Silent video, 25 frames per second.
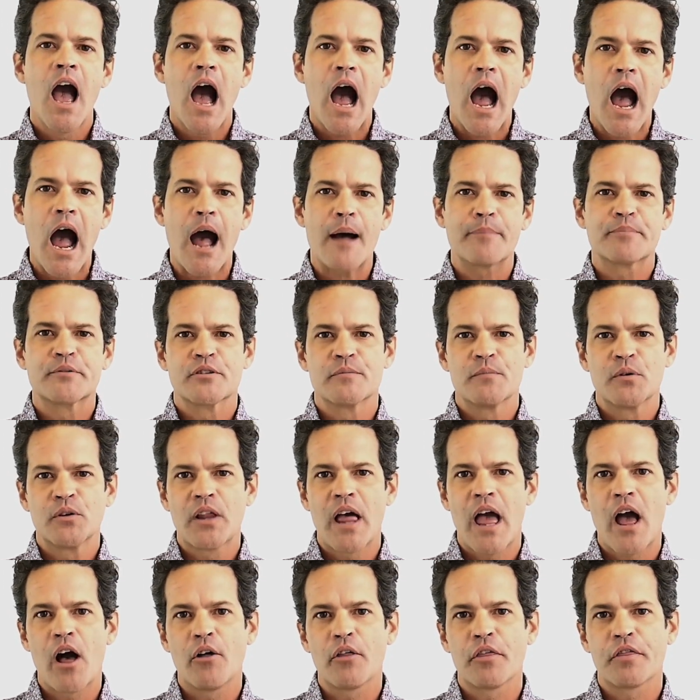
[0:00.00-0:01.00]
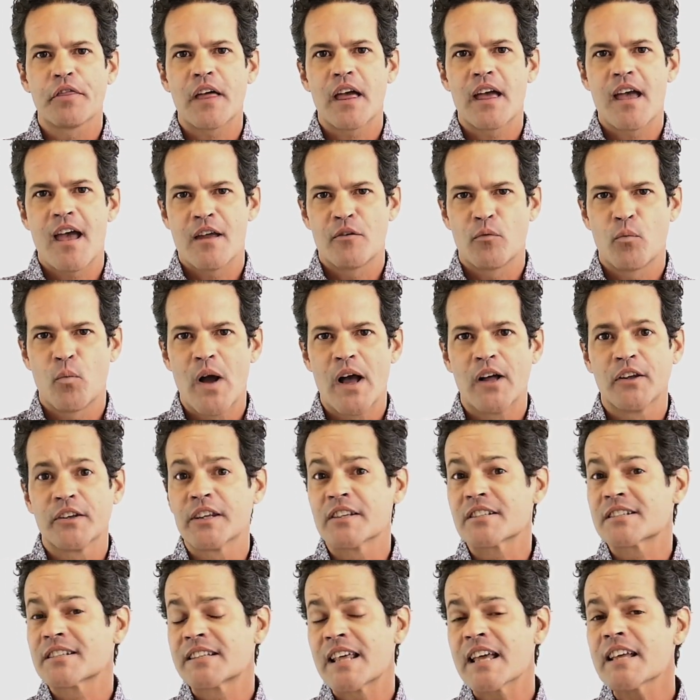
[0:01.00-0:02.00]
optimal health and
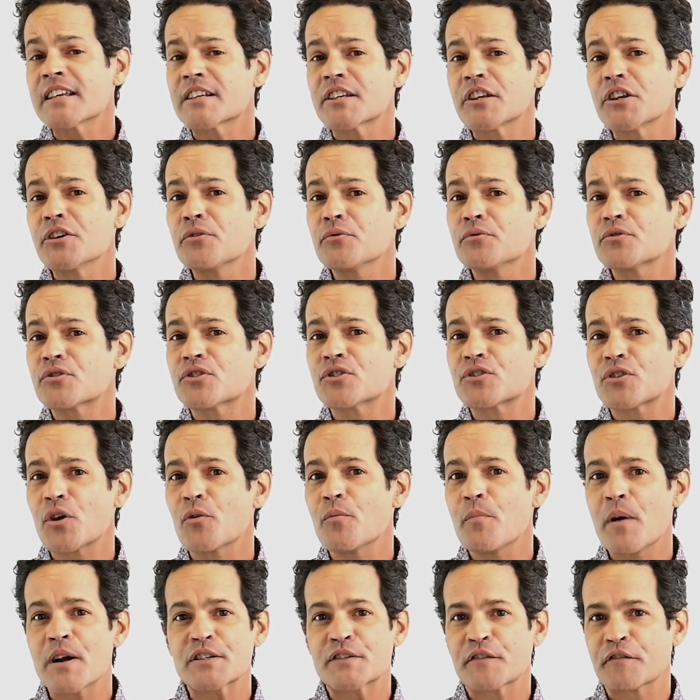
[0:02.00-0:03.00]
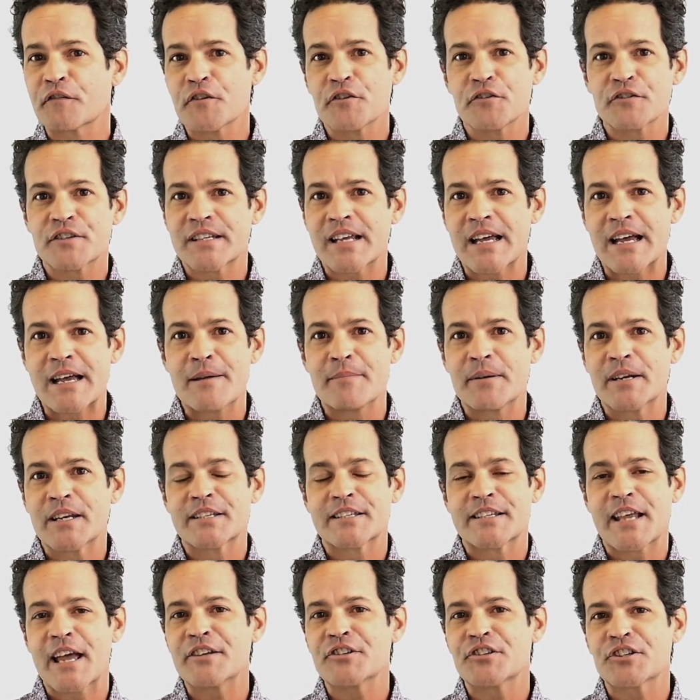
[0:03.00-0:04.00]
wellness. Thank you so much for your time and
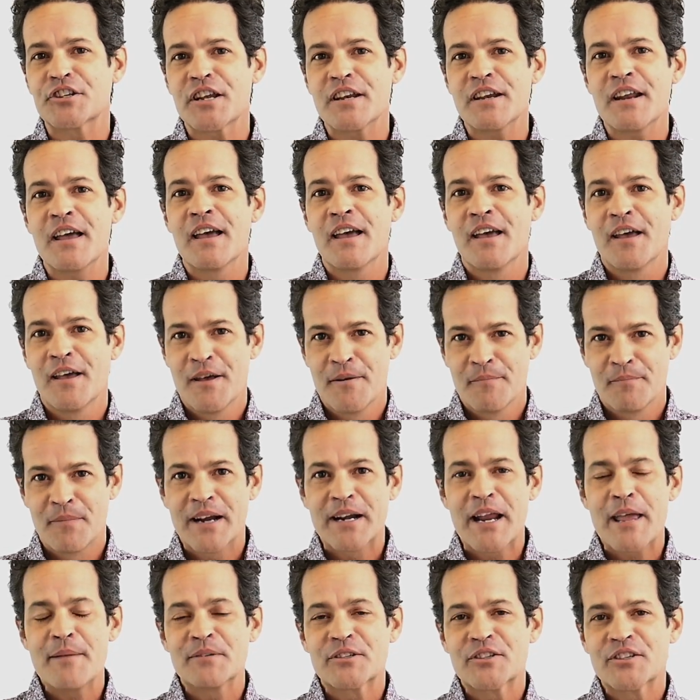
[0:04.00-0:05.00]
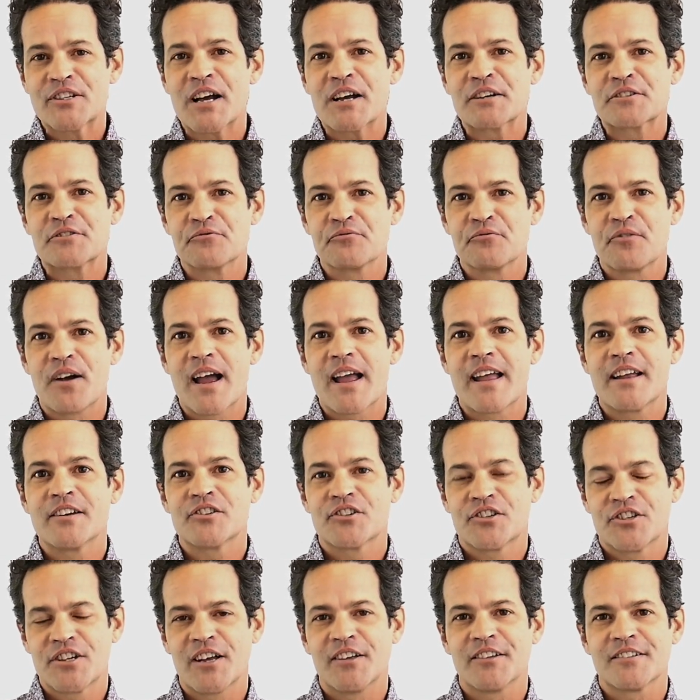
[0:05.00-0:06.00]
attention. My name is Dr. Ryan
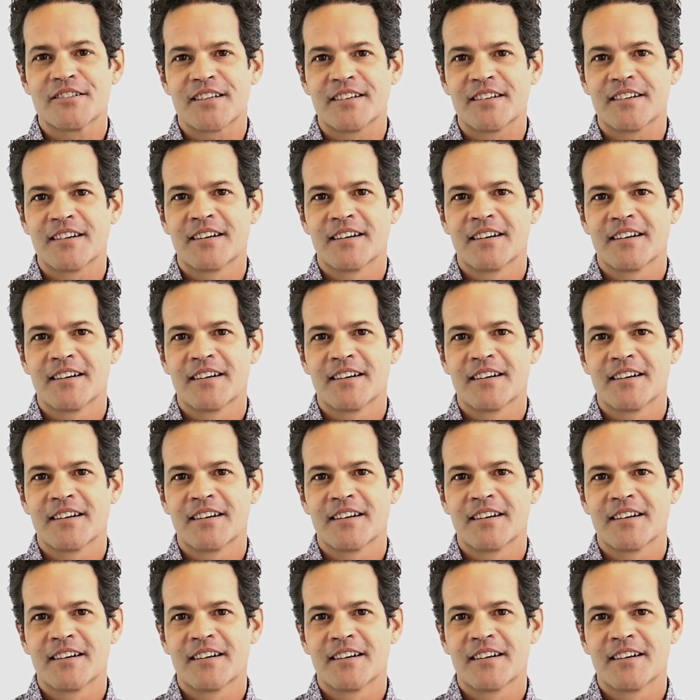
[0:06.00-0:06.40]
Shelton.